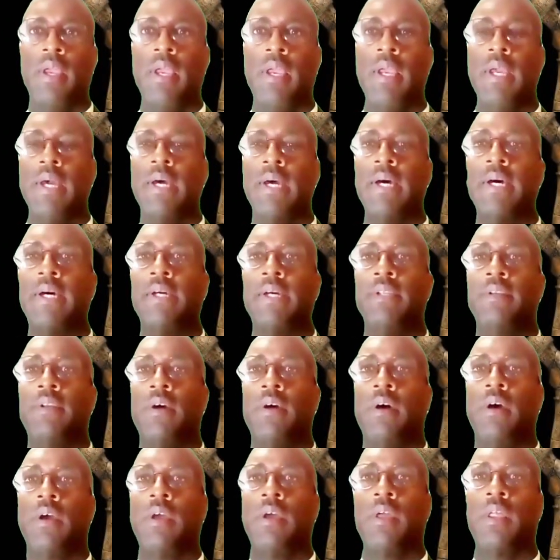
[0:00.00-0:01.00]
And
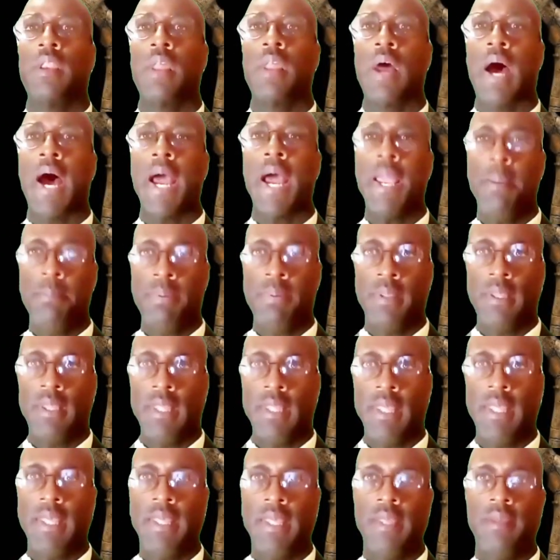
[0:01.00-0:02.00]
I
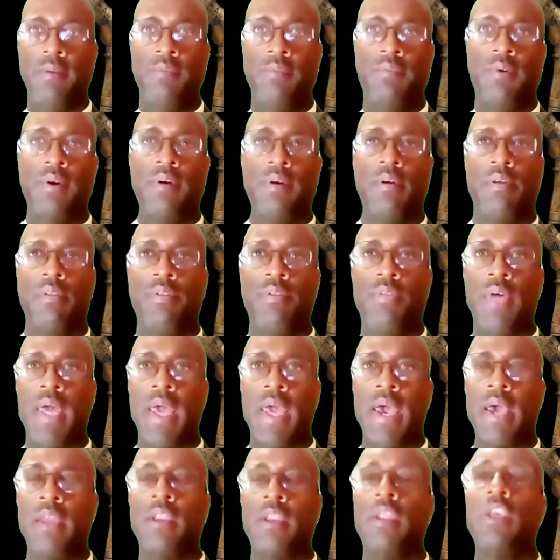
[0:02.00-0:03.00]
believe
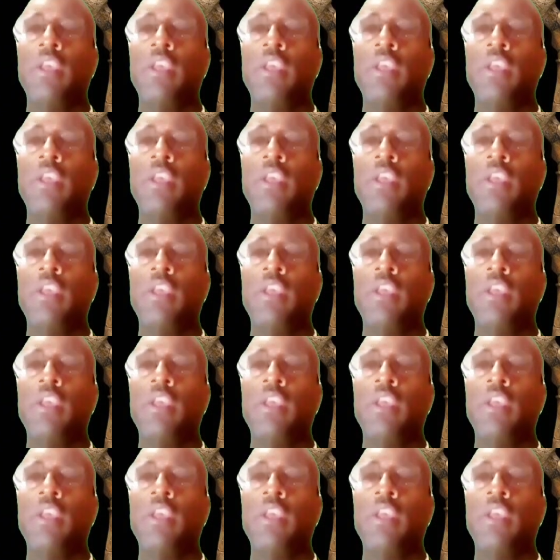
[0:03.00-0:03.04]
that